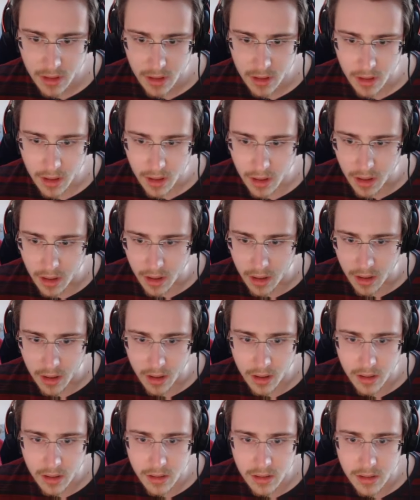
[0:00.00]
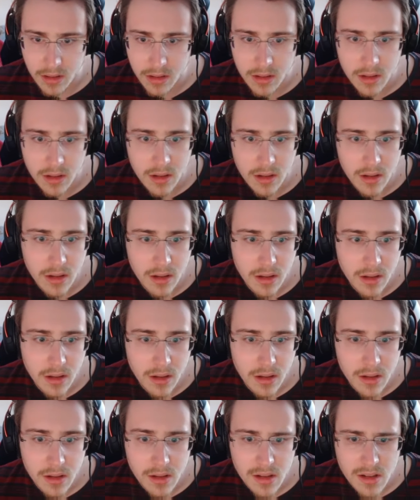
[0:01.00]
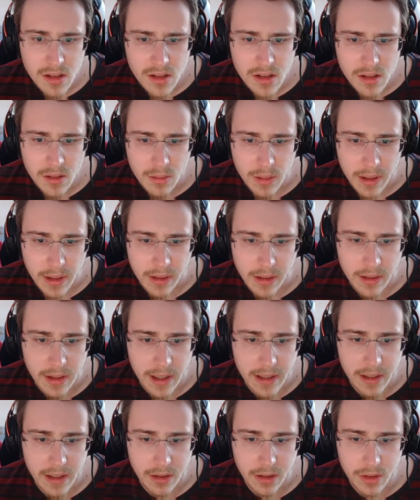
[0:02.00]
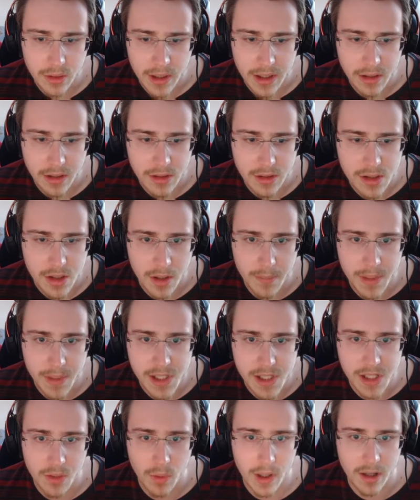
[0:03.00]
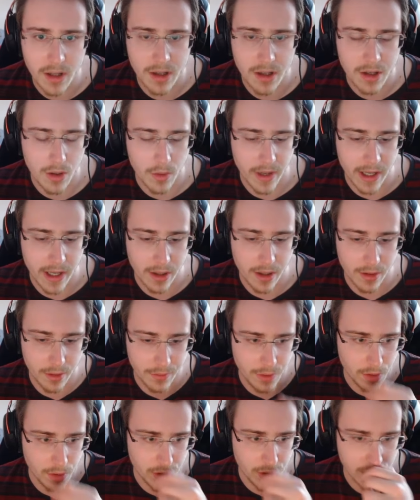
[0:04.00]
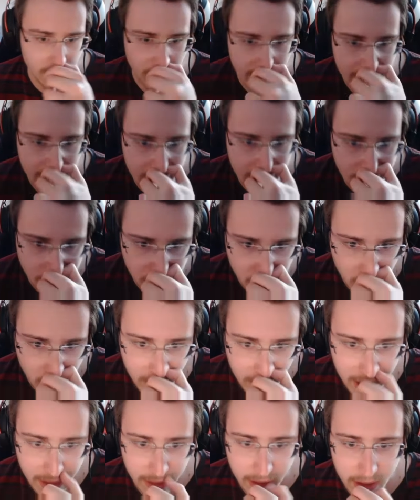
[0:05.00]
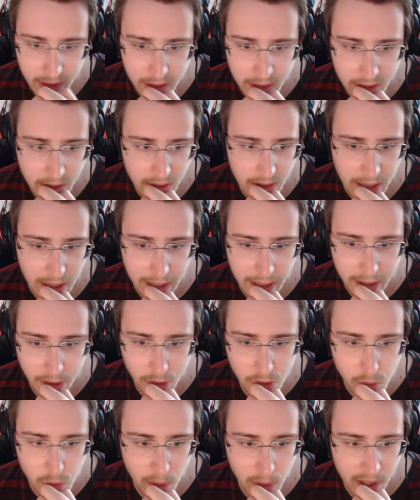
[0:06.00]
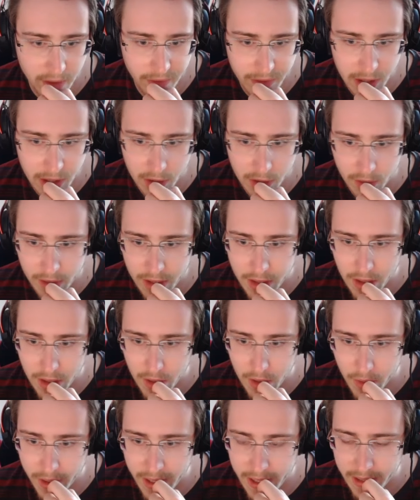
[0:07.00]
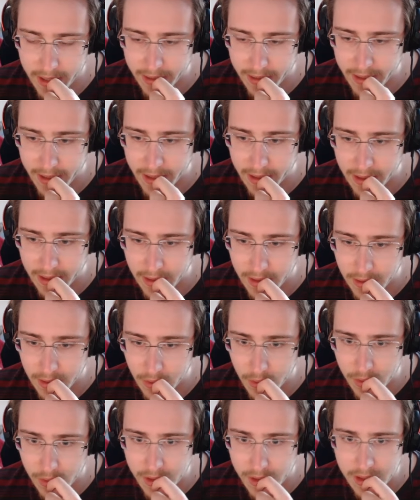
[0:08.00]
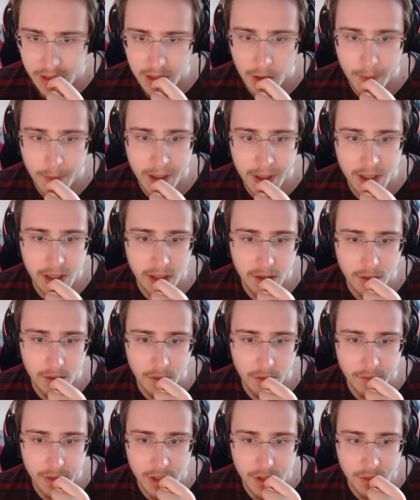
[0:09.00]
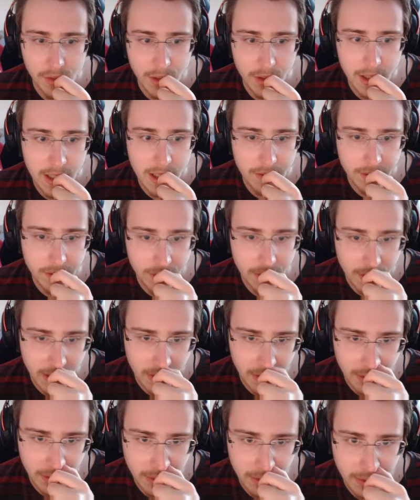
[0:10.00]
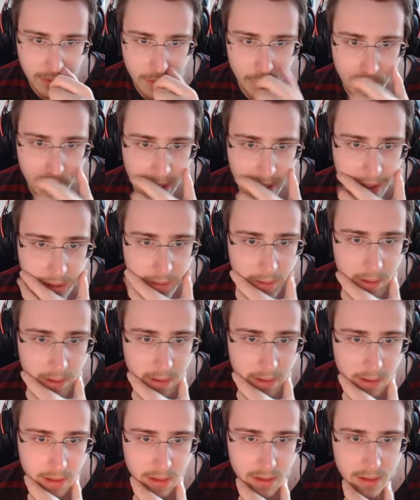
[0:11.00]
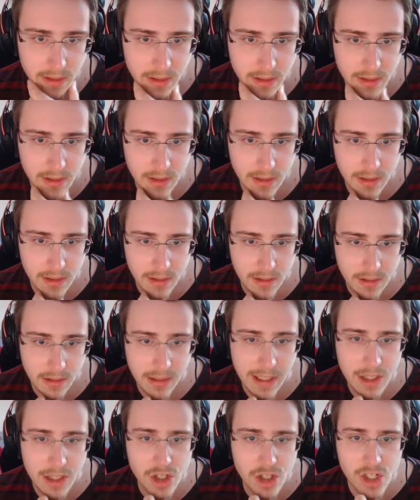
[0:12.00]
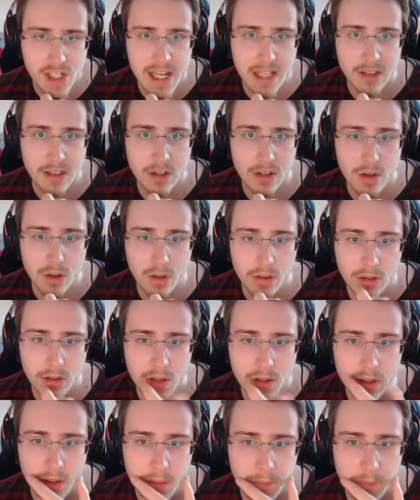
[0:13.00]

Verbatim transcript: Uh, wait, I need to, I need so I'm missing one Leona I could have used, so I can use one, I can use one thing on Leona and then I can use, how many of these do I have? Okay, not too many. Did I just get the gold?